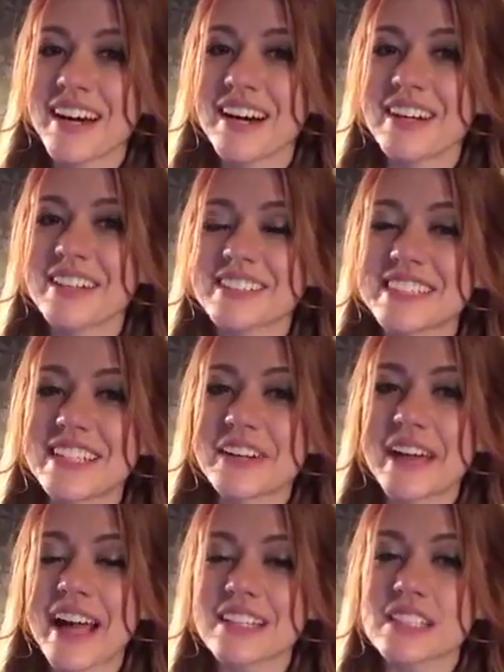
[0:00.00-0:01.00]
Oh, see,
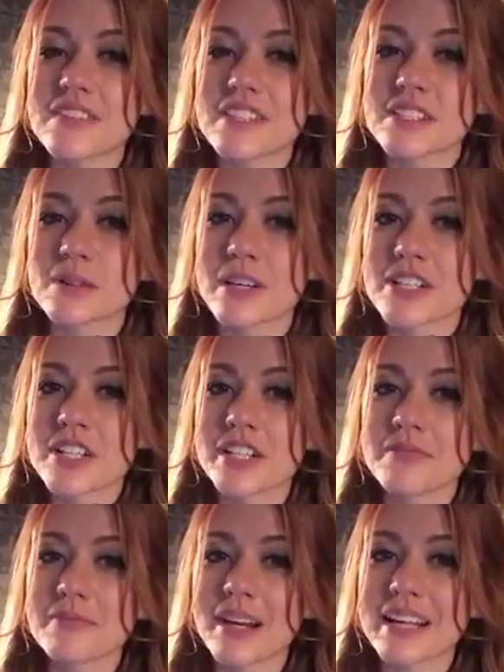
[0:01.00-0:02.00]
okay, I love this
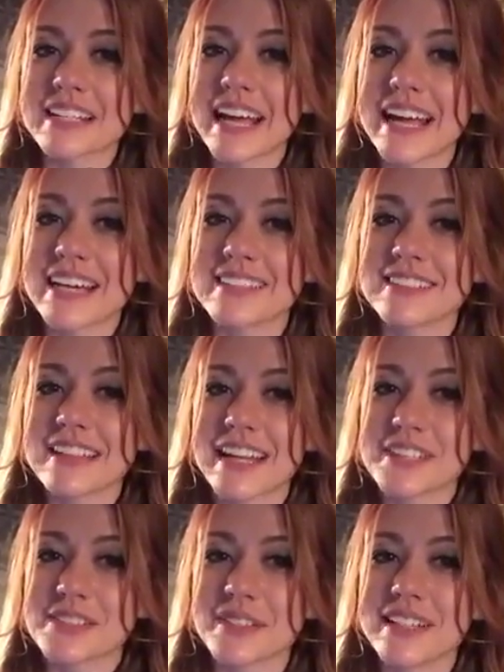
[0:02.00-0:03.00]
question, but I can't
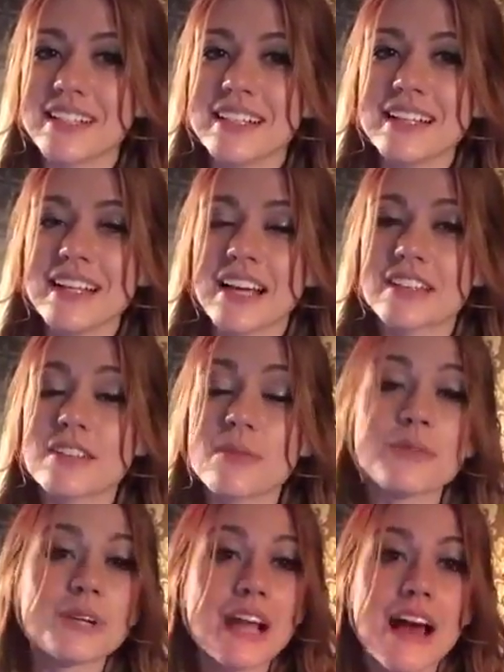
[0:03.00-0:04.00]
answer it.
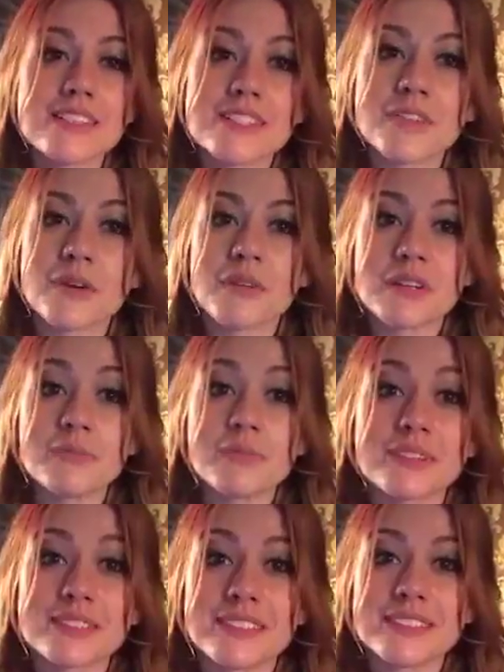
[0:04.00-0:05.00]
Someone asked if there were any
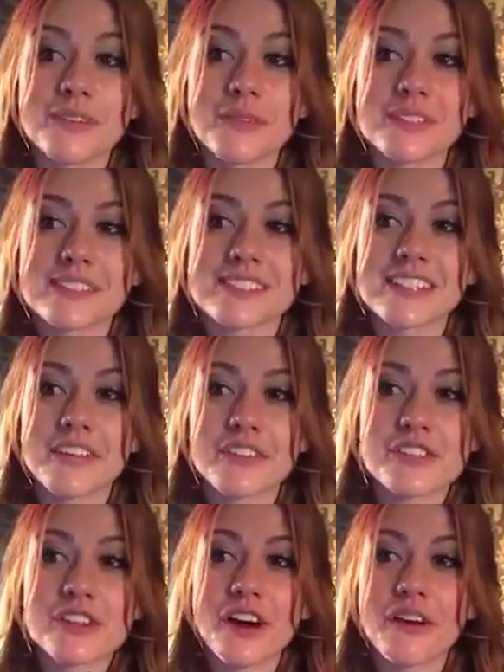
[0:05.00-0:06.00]
scenes I wanted to see on the
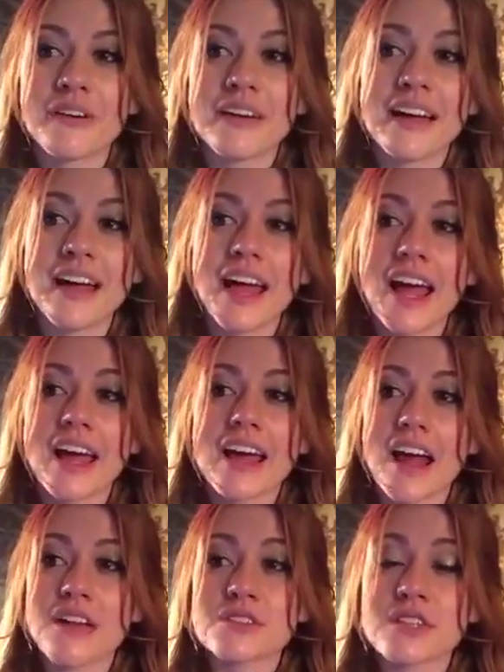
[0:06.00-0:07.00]
show.
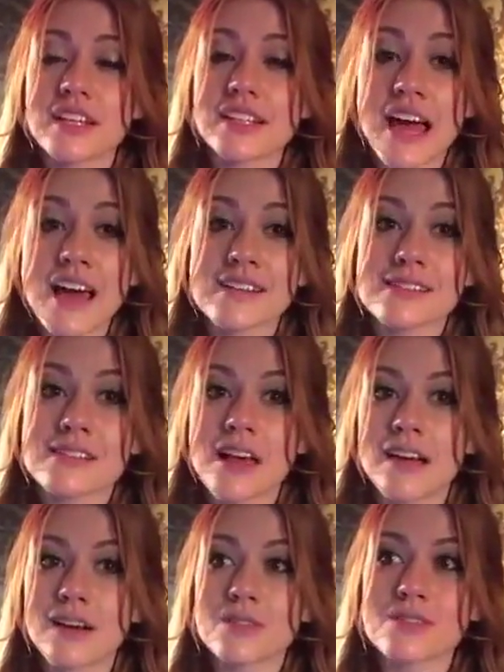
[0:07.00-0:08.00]
And I'll say yes,
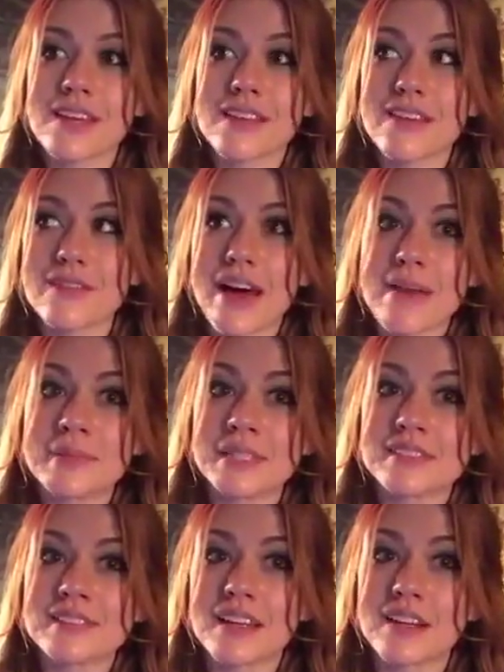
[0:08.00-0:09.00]
and I'll say they've
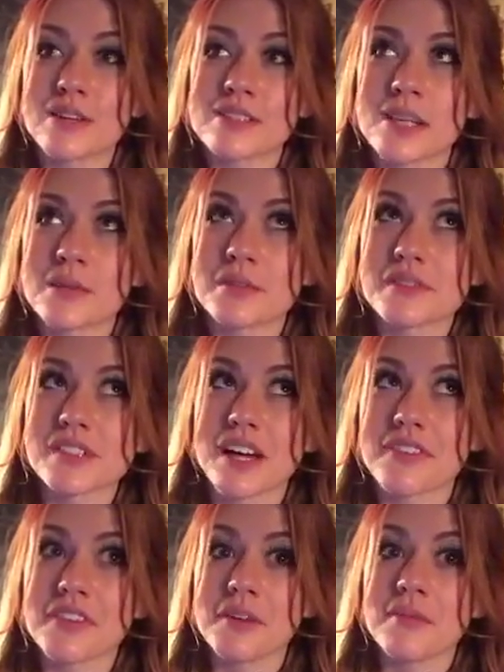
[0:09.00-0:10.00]
happened, and I'll say we've
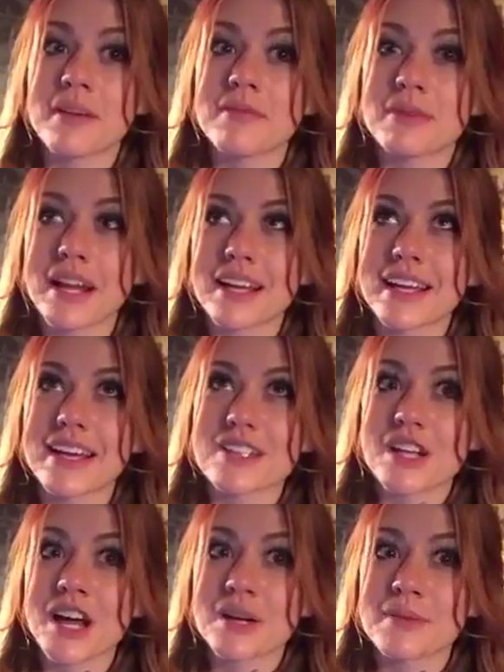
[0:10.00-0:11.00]
shot them, but I
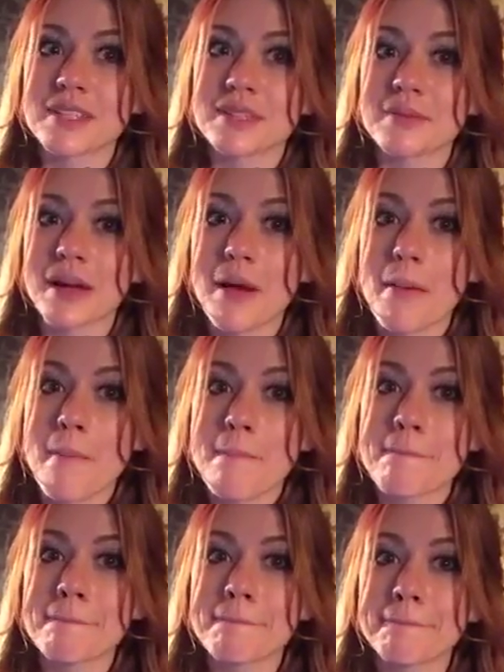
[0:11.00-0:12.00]
can't talk about them yet.
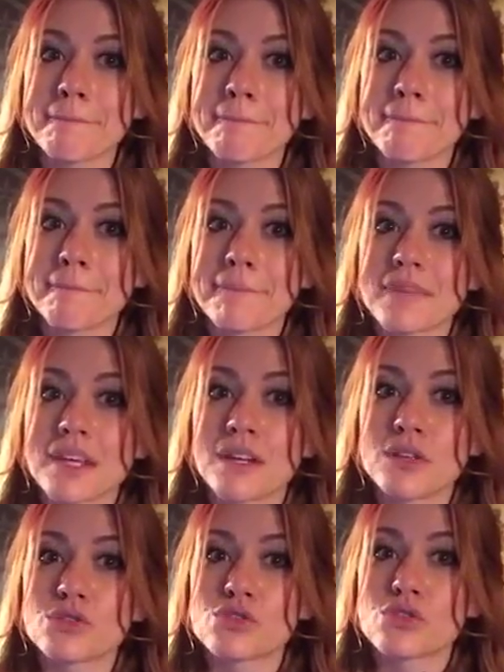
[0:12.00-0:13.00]

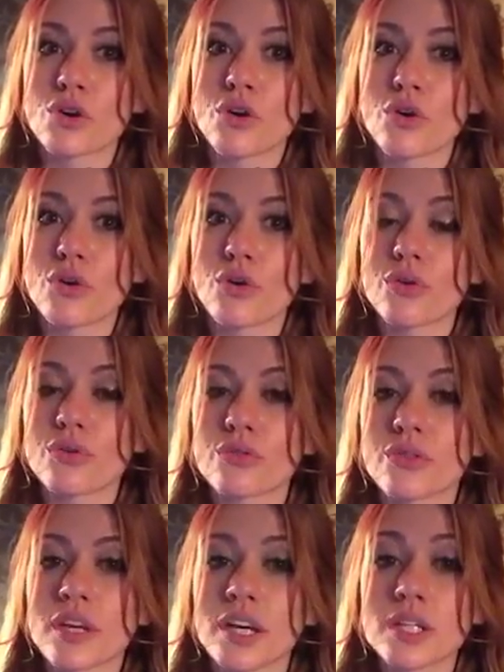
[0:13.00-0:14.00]
So,
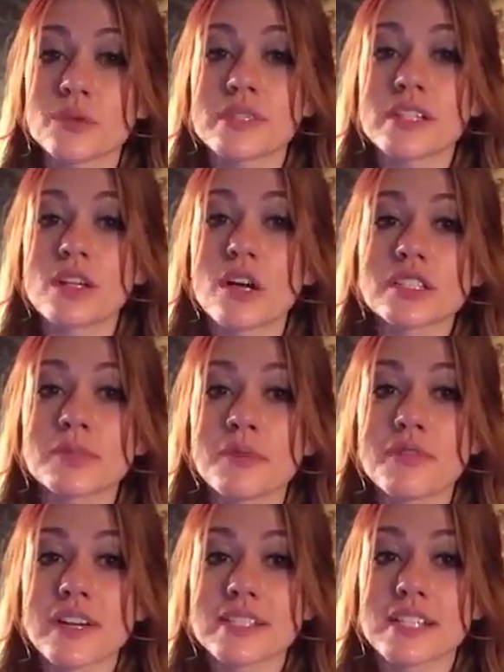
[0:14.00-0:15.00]
do we see long-term
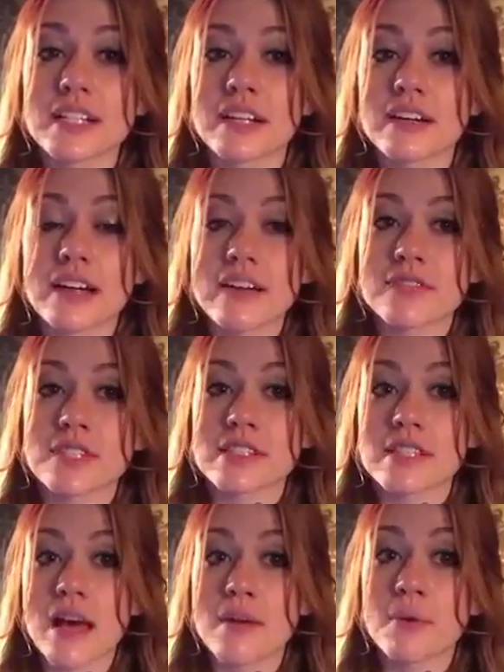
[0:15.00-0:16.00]
effects to Clary after
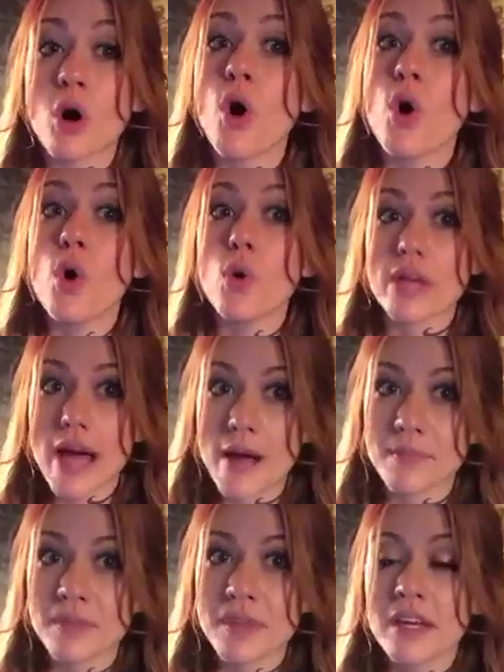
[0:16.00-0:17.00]
this Oh, yeah.
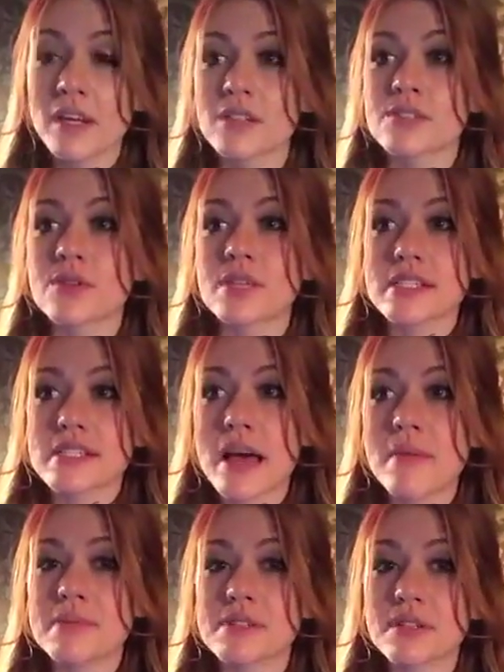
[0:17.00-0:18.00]
So this
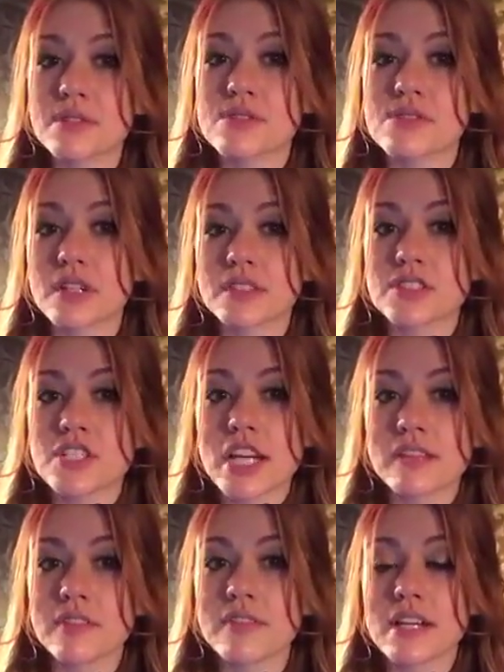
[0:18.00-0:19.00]
episode starts a
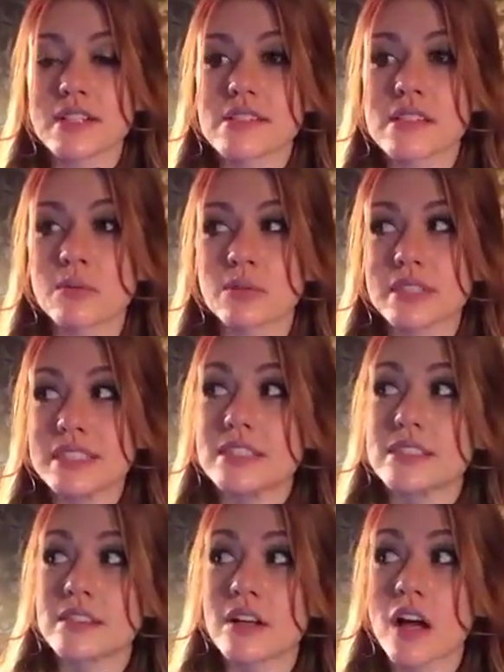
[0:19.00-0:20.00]
chain of events that will lead
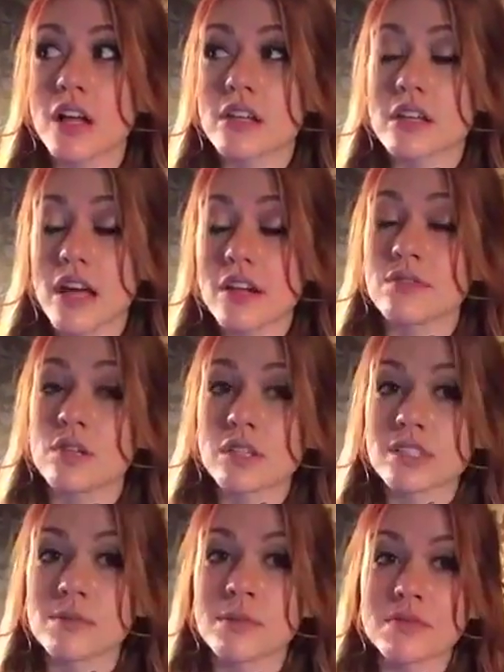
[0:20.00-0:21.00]
to a lot of
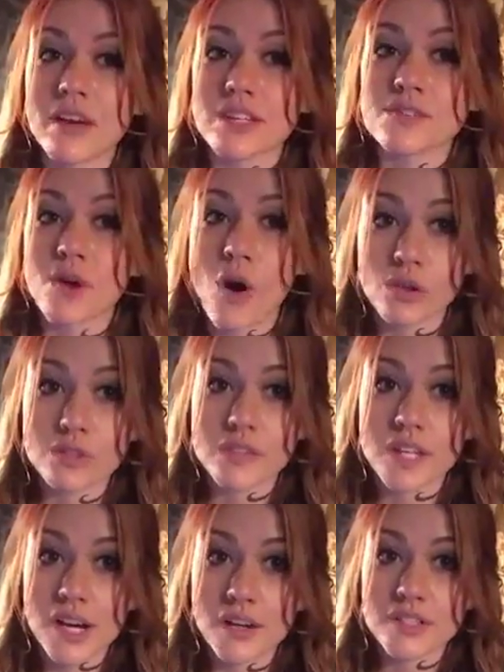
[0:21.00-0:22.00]
long-term effects for all of
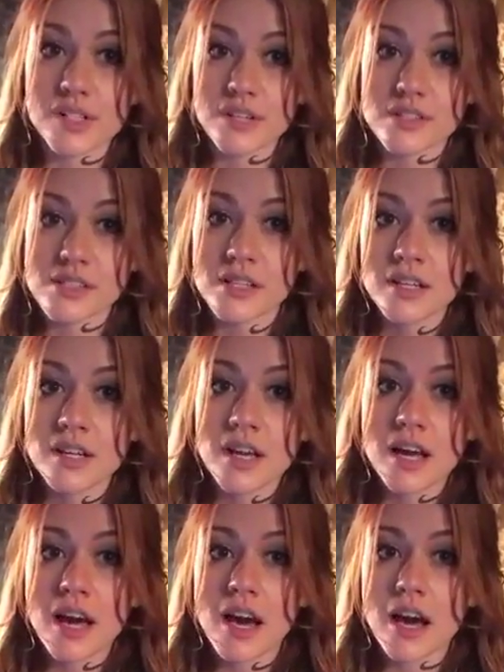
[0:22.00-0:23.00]
the characters.
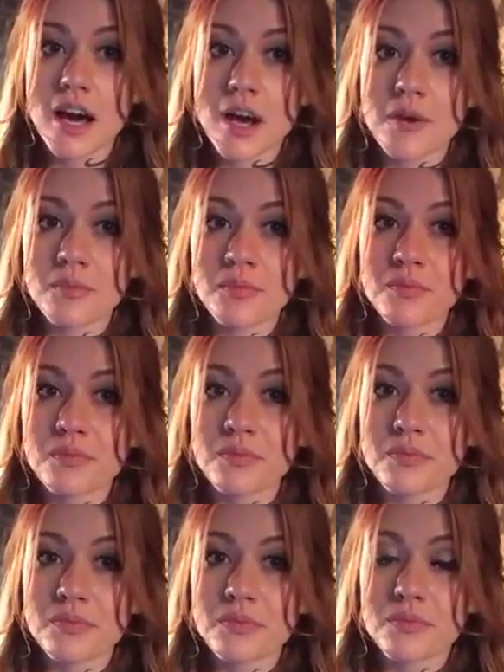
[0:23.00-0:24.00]
So
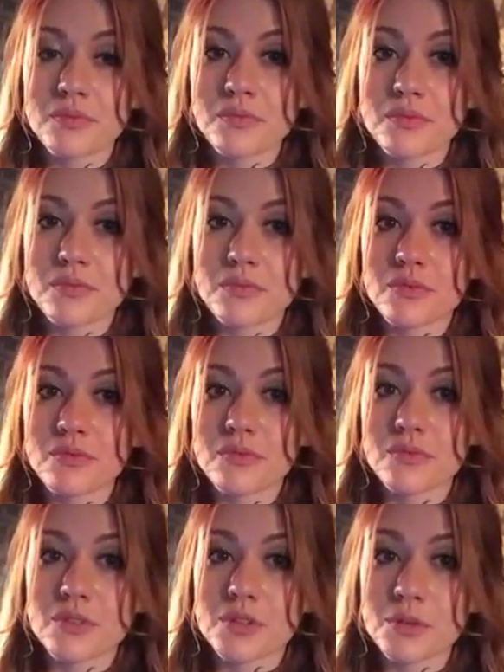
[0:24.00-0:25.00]

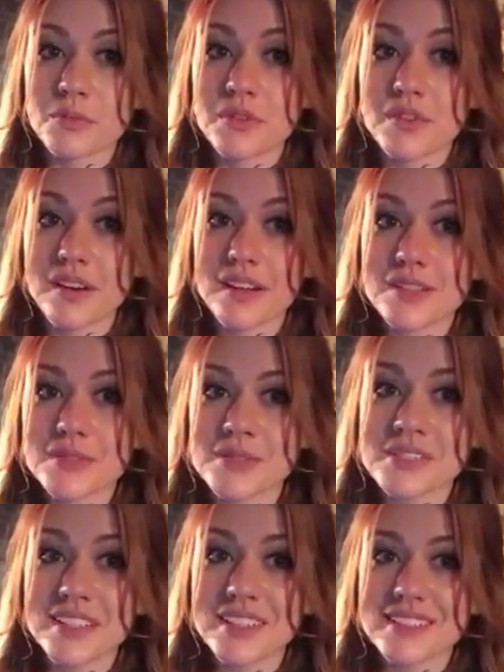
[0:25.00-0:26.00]
it'll be very
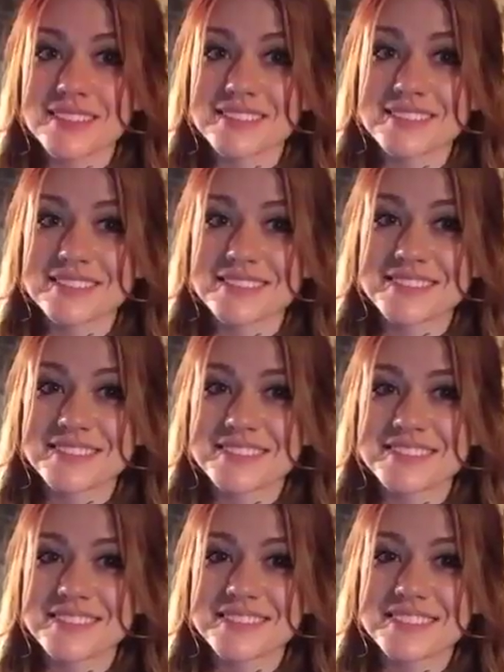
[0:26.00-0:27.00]
interesting
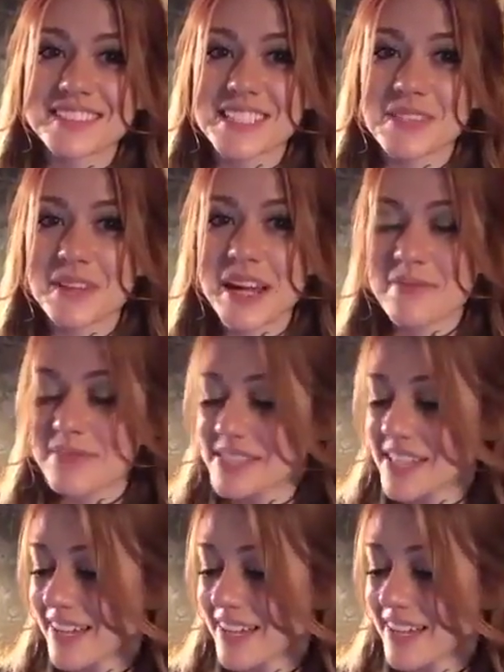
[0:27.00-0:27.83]
to see what happens